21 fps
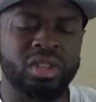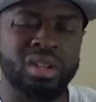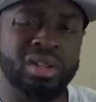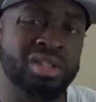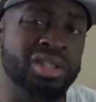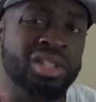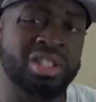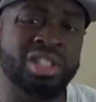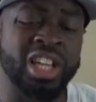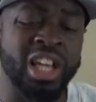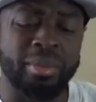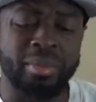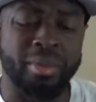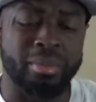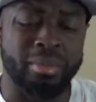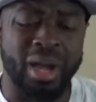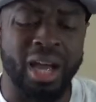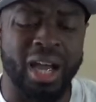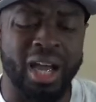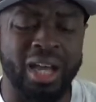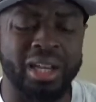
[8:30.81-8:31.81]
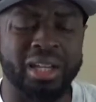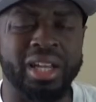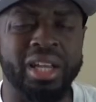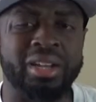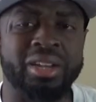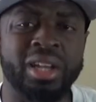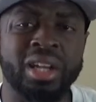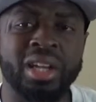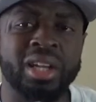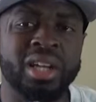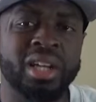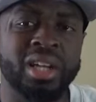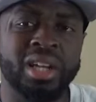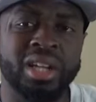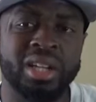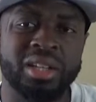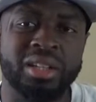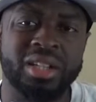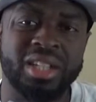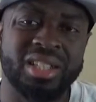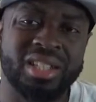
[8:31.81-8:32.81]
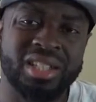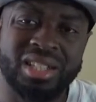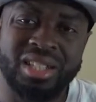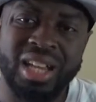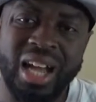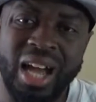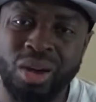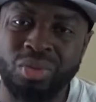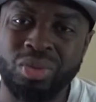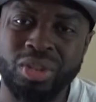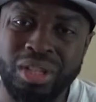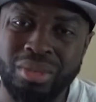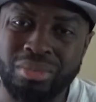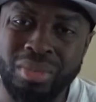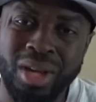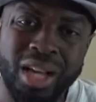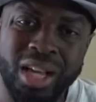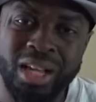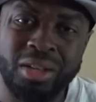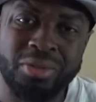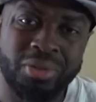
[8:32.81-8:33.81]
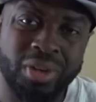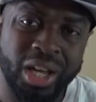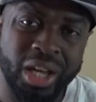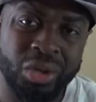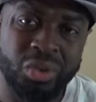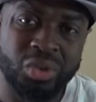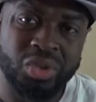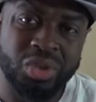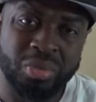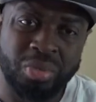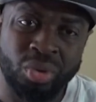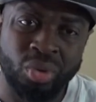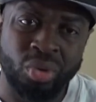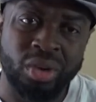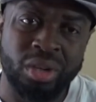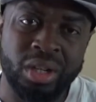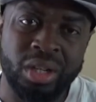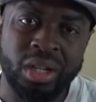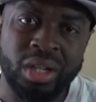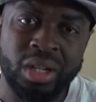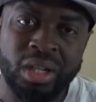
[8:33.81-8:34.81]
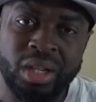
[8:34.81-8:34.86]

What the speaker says: just keep in mind that this is not really made for ankle support.